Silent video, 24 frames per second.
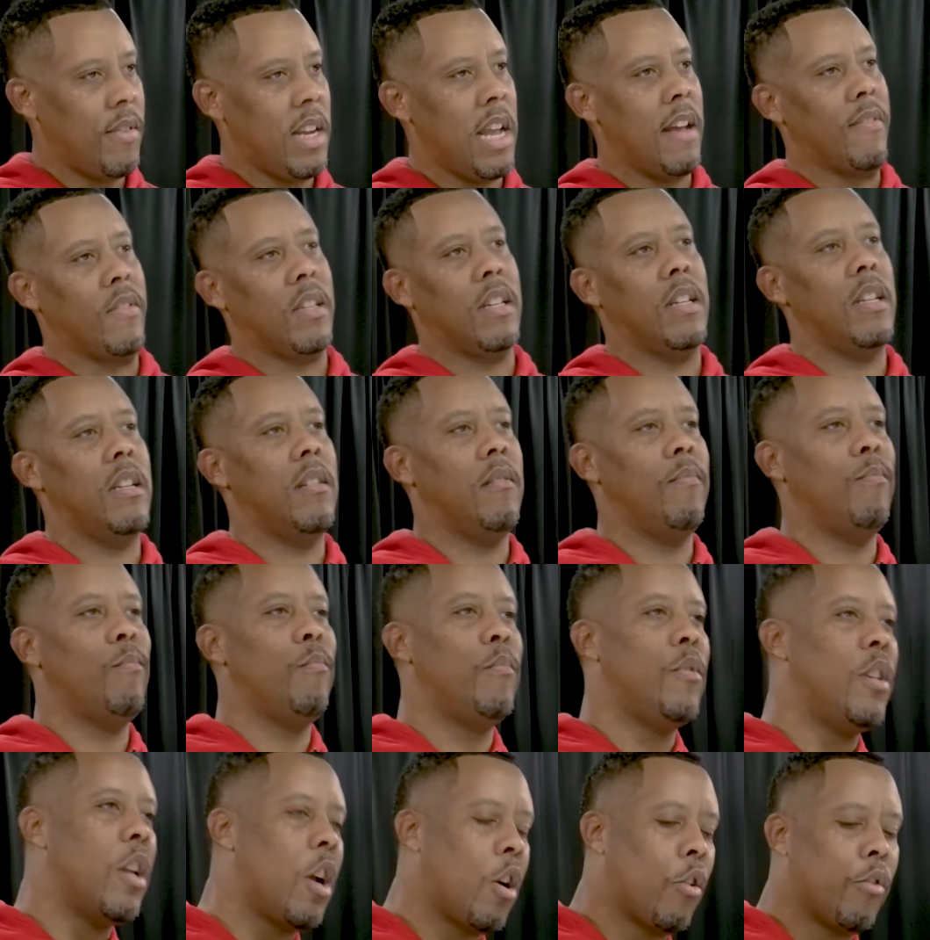and we have to
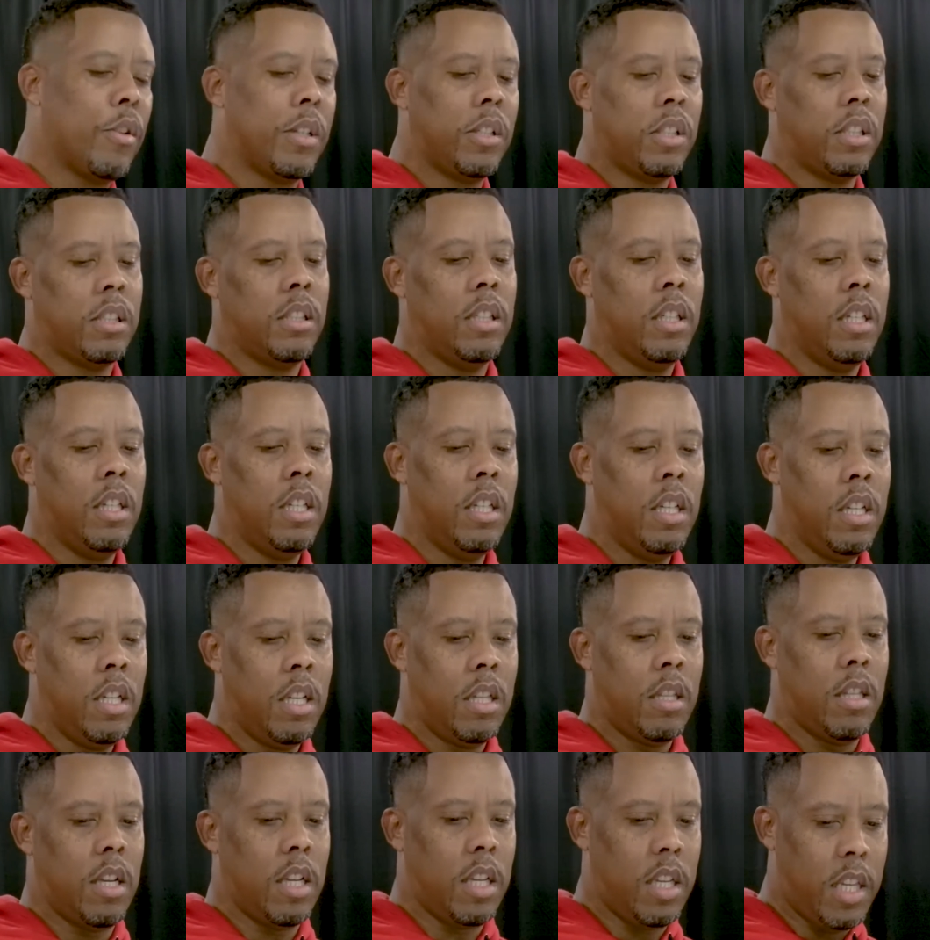nourish
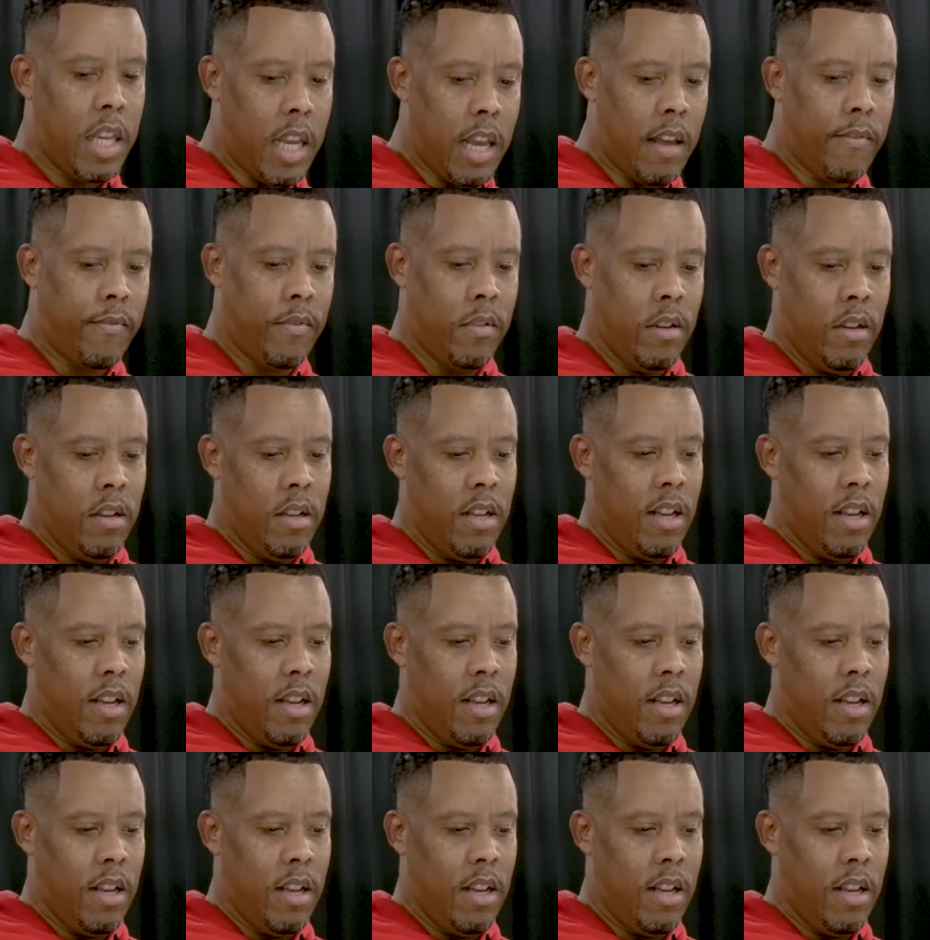the gift.